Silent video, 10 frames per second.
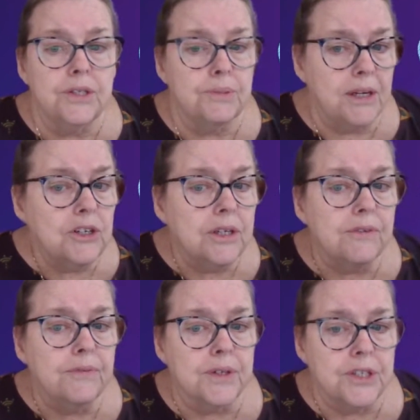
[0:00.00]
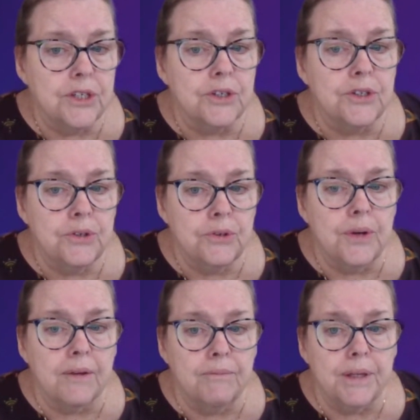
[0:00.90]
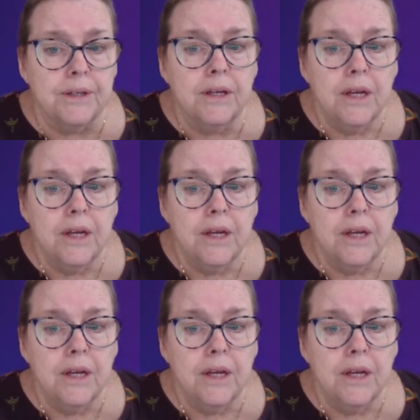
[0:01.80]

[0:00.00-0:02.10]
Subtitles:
especially for teachers who have been